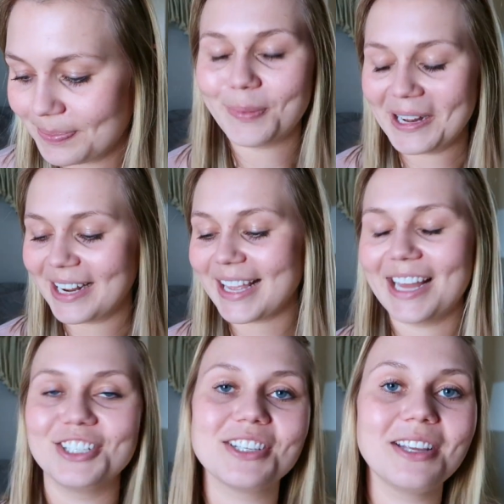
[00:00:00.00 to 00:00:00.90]
But
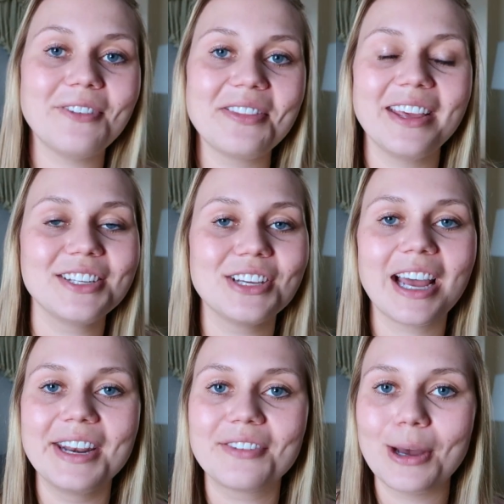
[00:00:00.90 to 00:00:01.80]
again, just a fun thing to
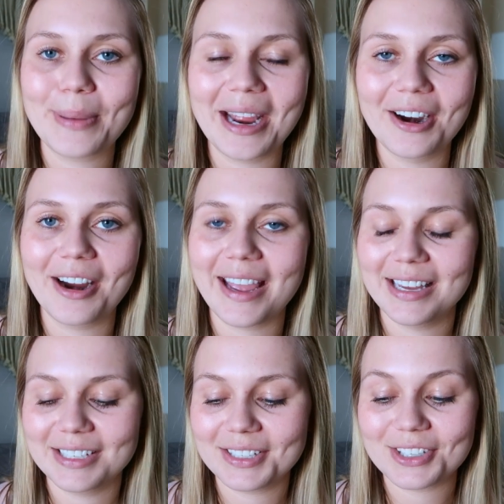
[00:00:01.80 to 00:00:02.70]
kind of compare
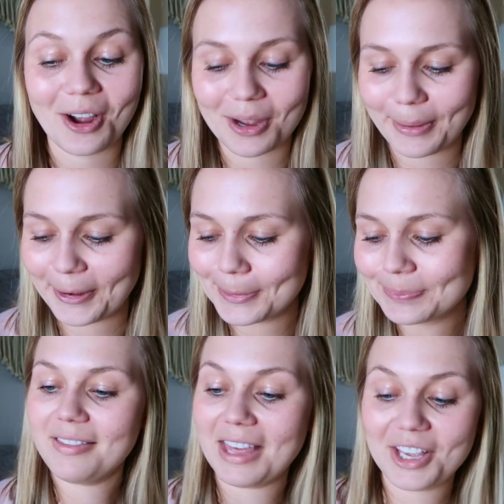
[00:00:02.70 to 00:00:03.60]
and talk about.
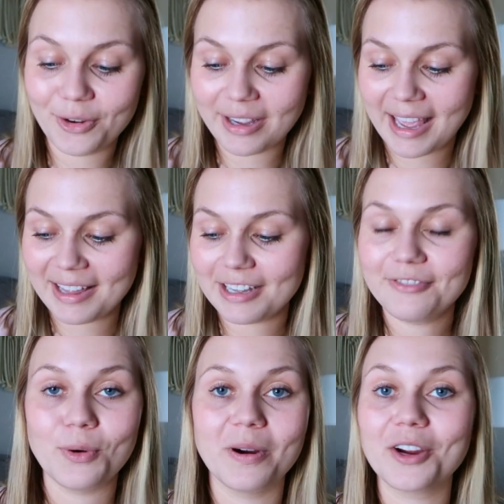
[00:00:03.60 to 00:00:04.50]
Thank you to Kayla
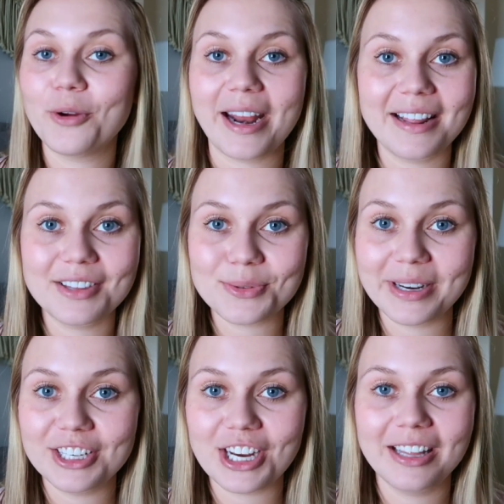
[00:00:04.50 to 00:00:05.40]
for creating this
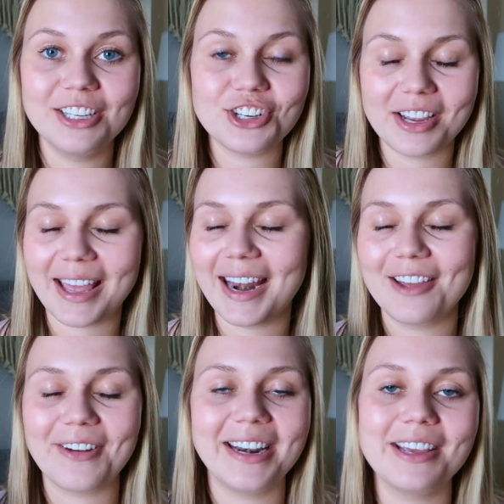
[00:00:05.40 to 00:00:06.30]
reading challenge. Again, I
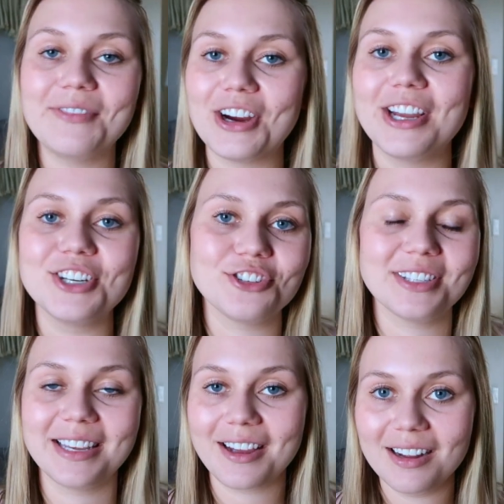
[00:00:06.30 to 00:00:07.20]
find it a very
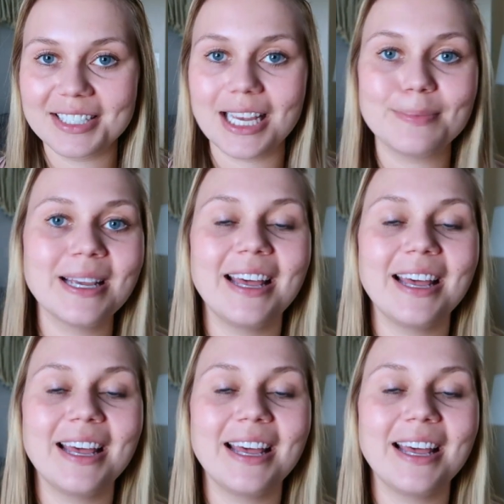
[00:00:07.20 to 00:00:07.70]
interesting concept